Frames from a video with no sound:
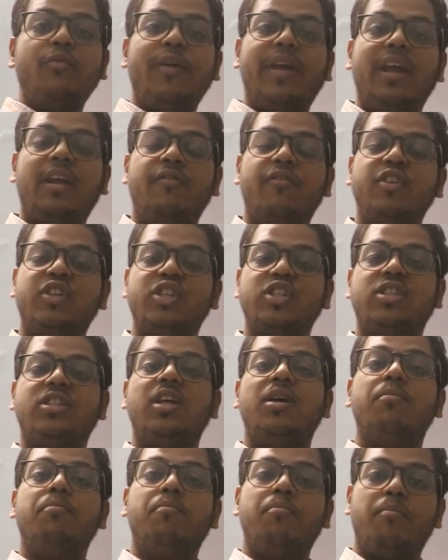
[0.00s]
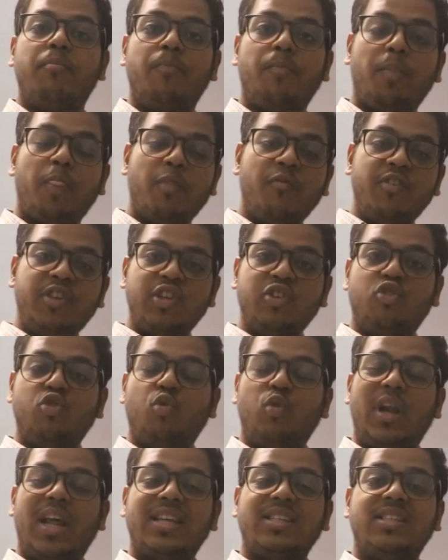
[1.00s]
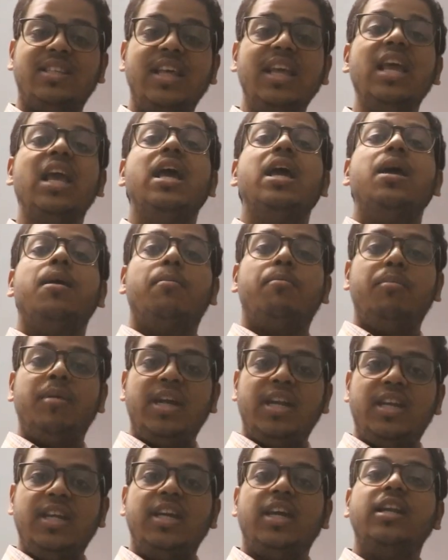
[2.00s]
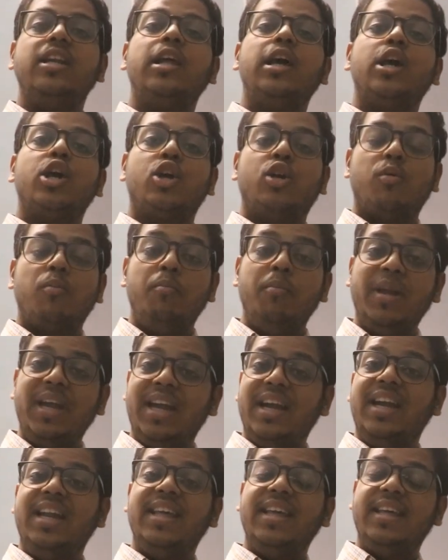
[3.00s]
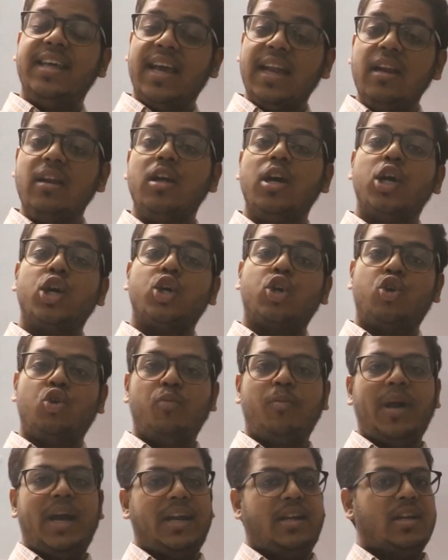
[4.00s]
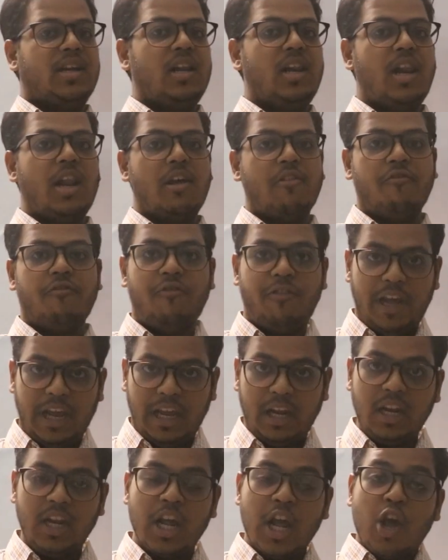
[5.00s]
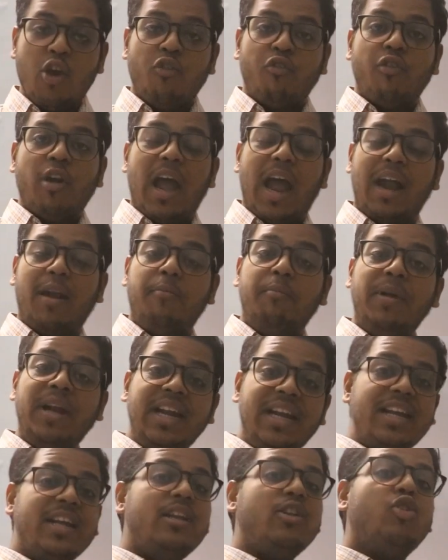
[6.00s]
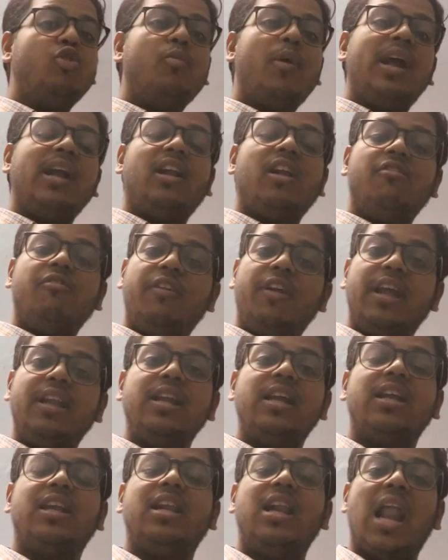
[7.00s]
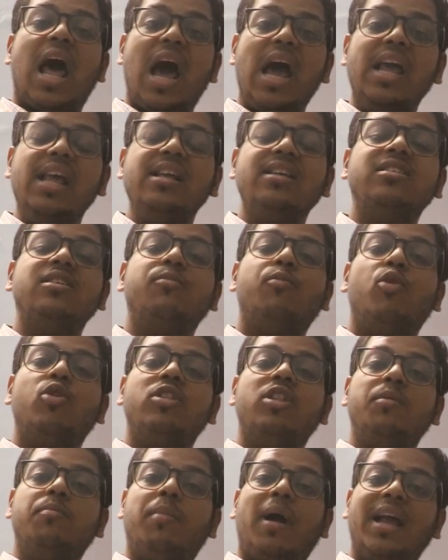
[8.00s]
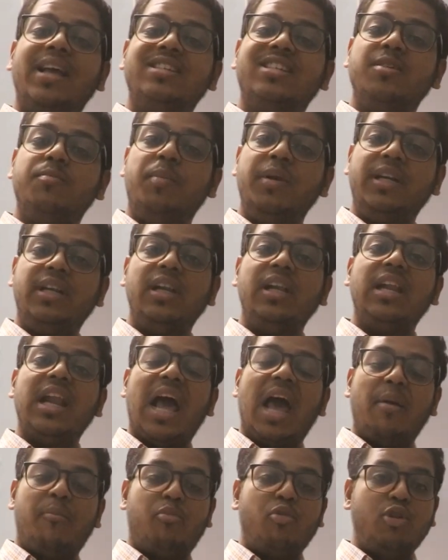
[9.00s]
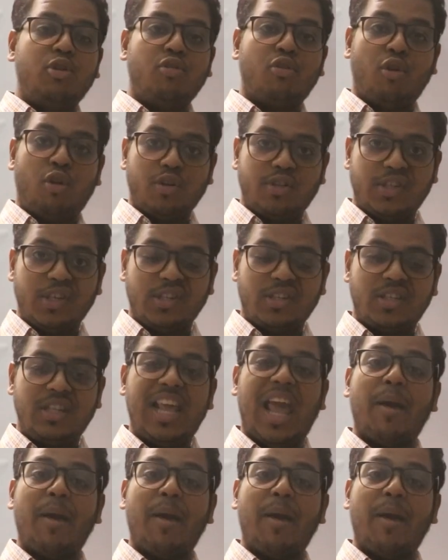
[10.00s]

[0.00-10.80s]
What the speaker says: vein which is known as the median cubital vein. And median cubital vein, it lies upon the bicipital aponeurosis. The